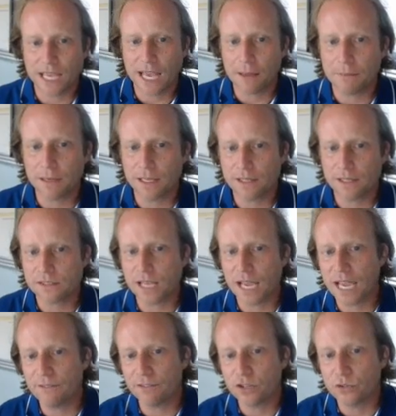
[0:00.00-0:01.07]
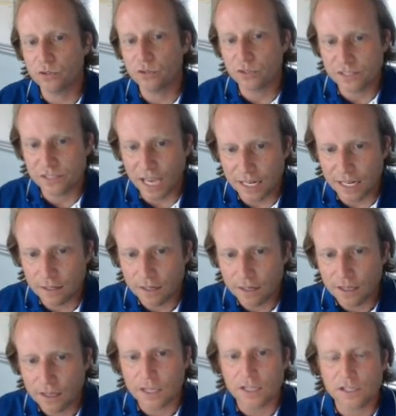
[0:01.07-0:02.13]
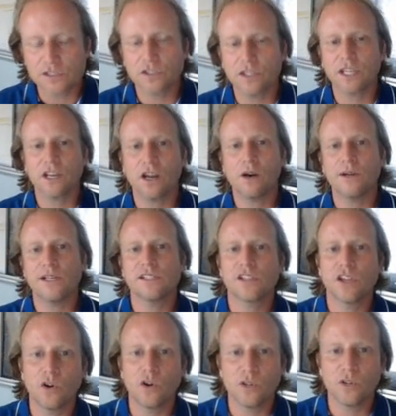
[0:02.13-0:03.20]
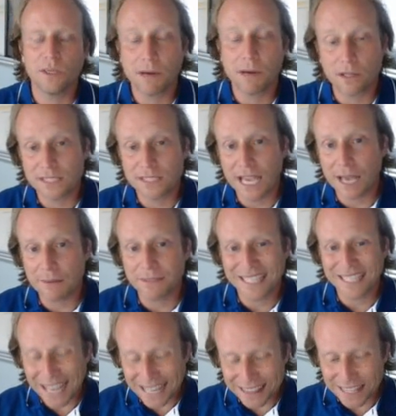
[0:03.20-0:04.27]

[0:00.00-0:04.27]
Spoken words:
tab is I have a Google site, so they can always go to the About tab to get